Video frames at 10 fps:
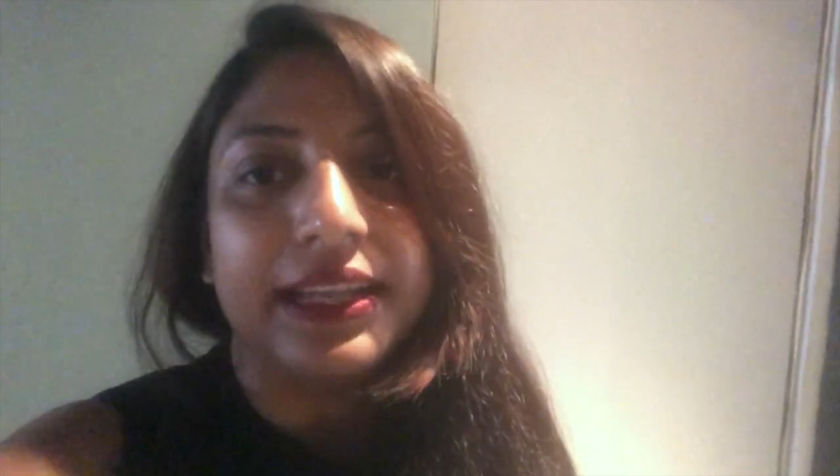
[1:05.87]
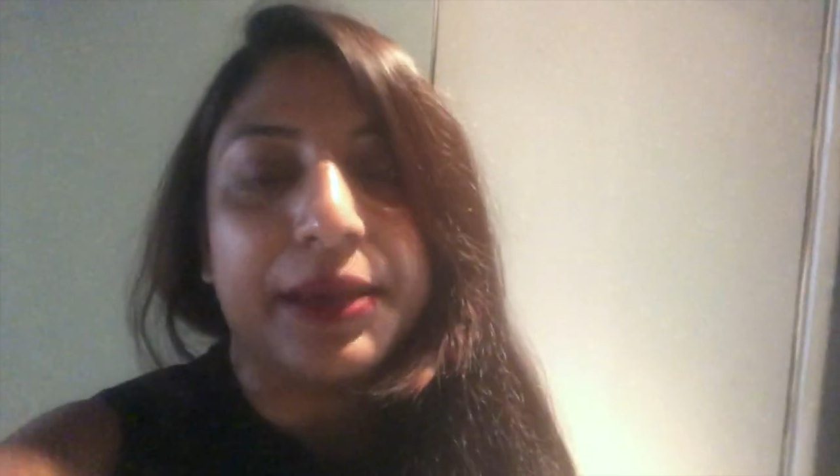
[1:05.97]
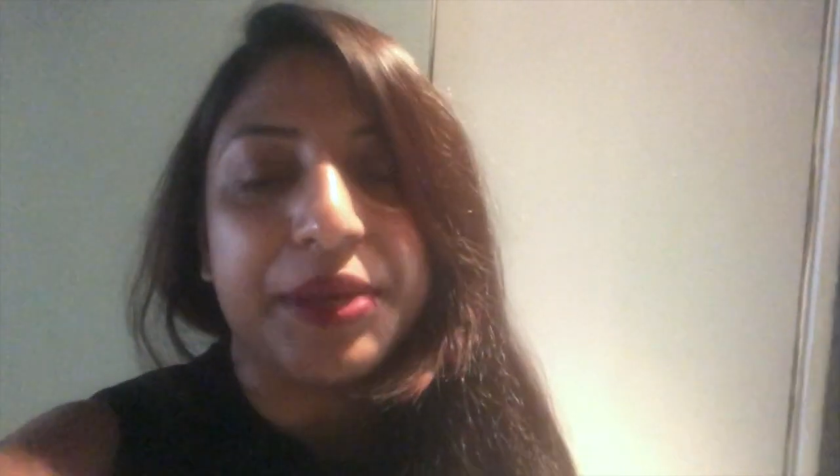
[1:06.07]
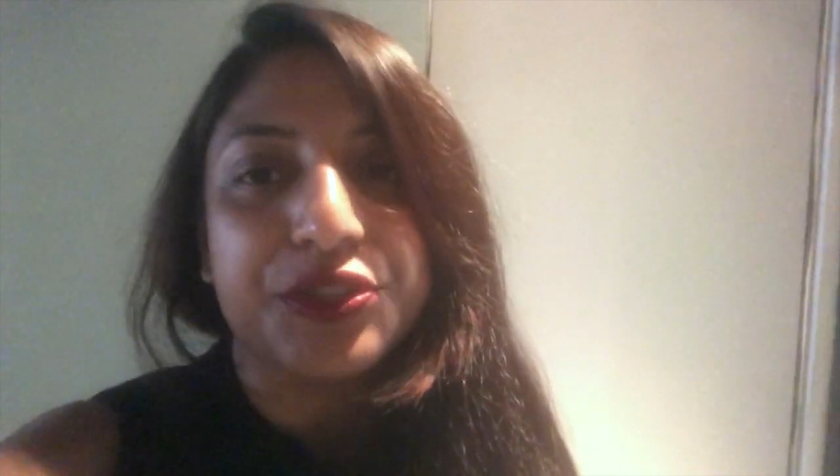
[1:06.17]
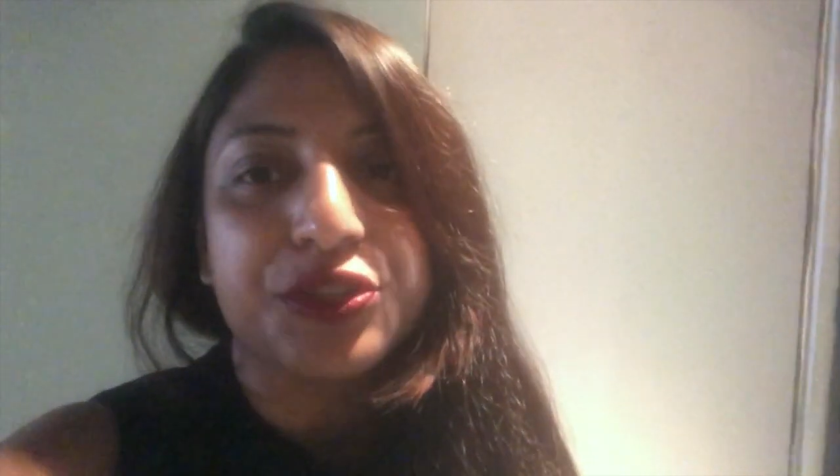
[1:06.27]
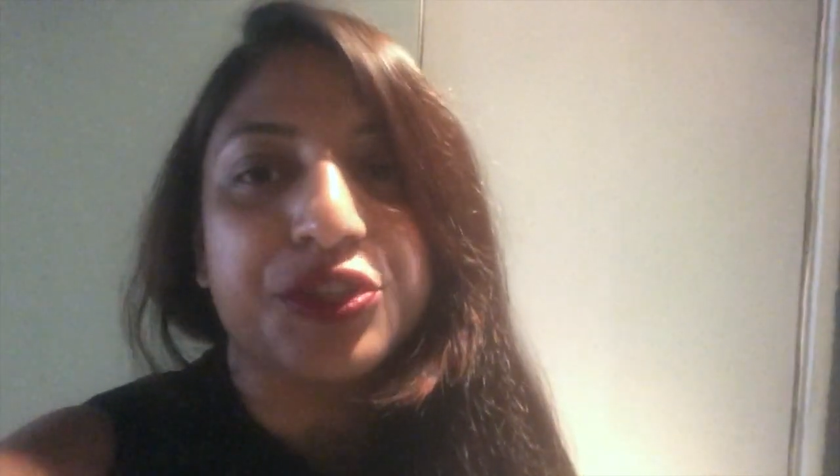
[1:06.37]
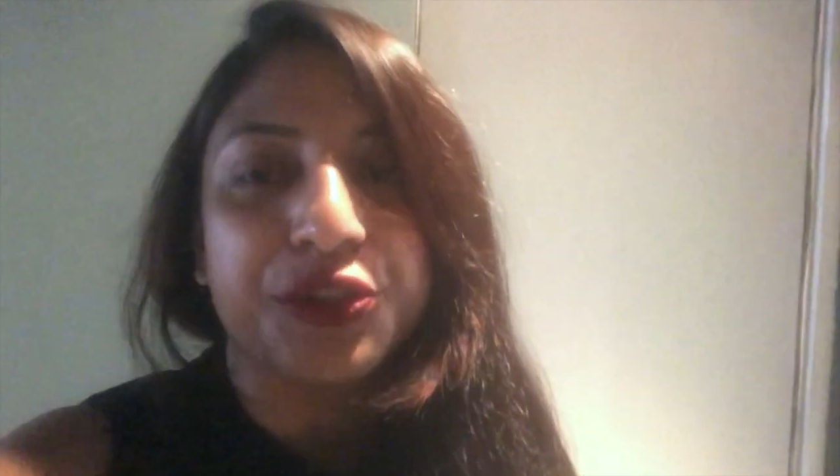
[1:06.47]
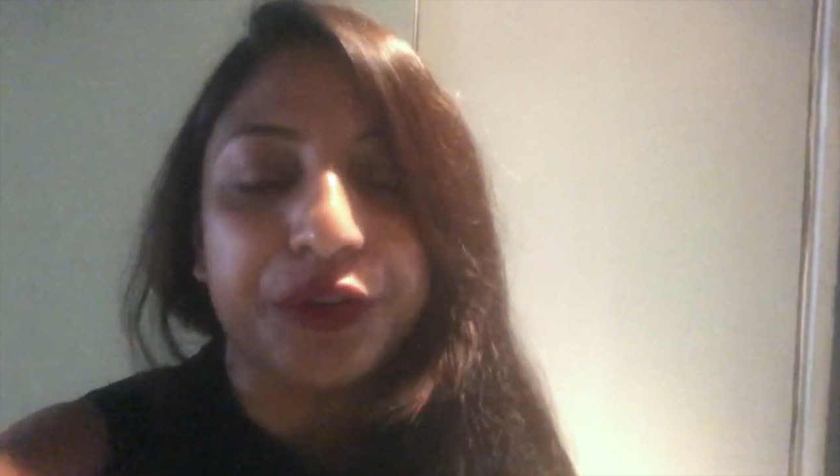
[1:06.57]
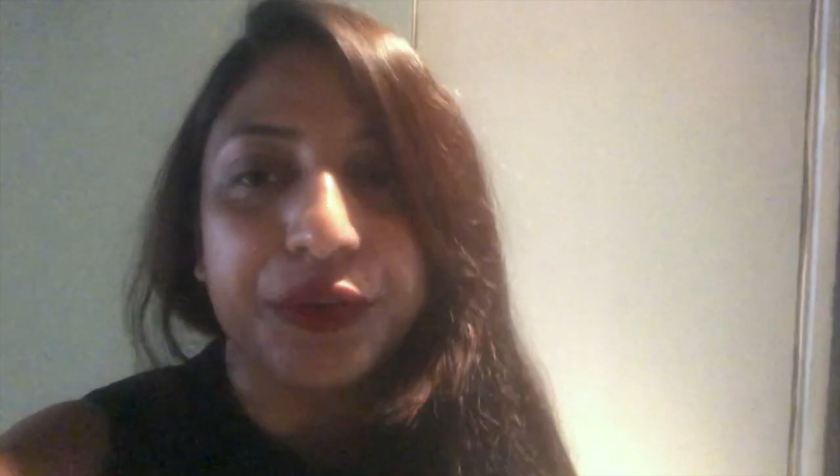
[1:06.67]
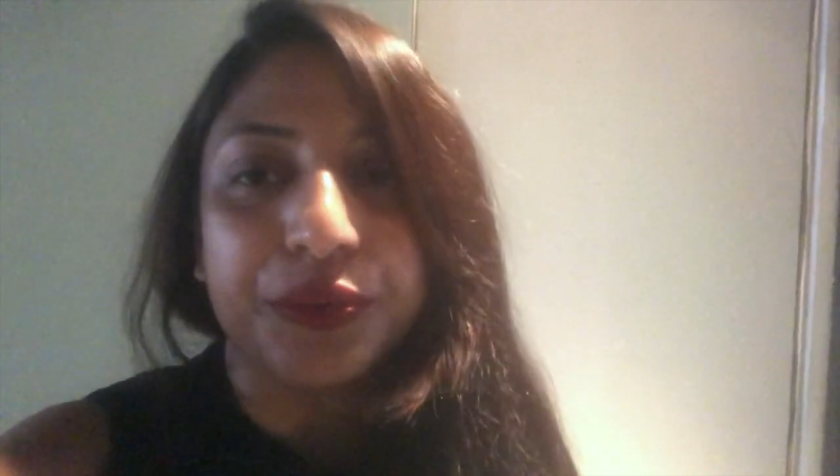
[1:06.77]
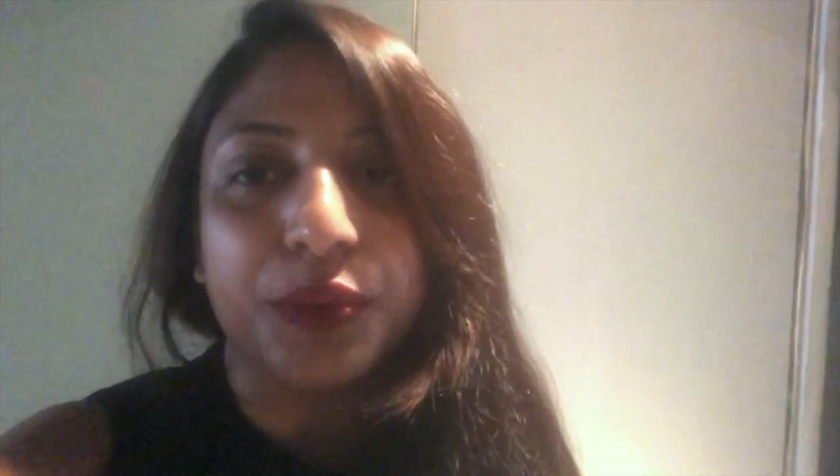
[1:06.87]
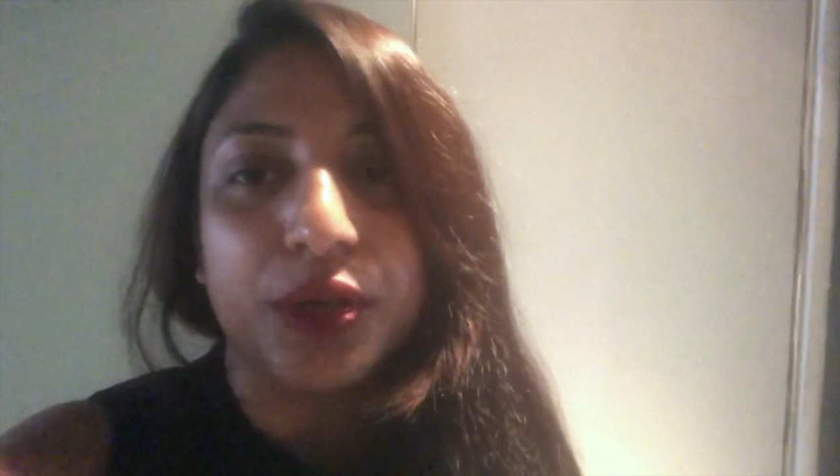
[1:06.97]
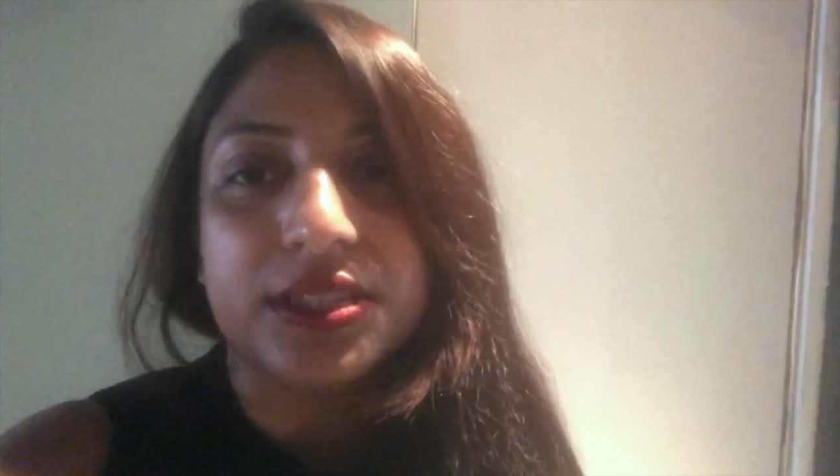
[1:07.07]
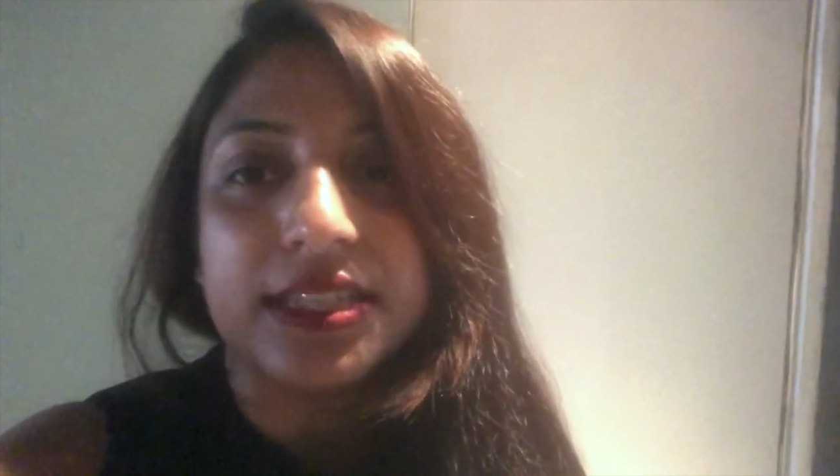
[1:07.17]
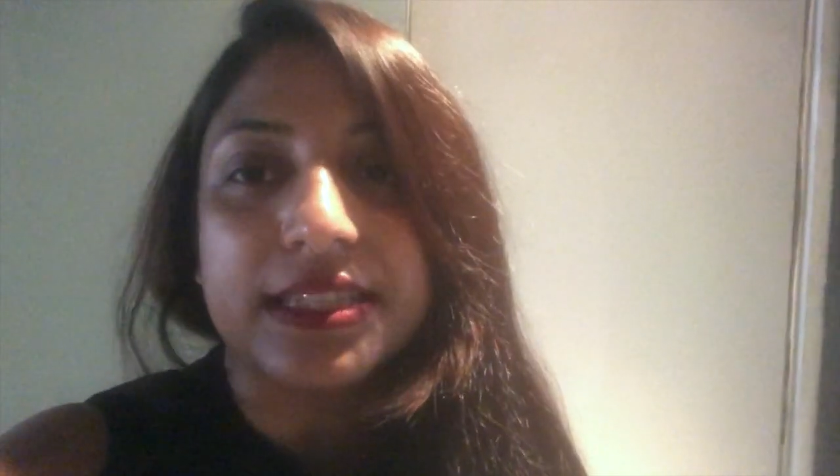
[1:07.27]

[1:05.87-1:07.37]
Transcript: let me just show you what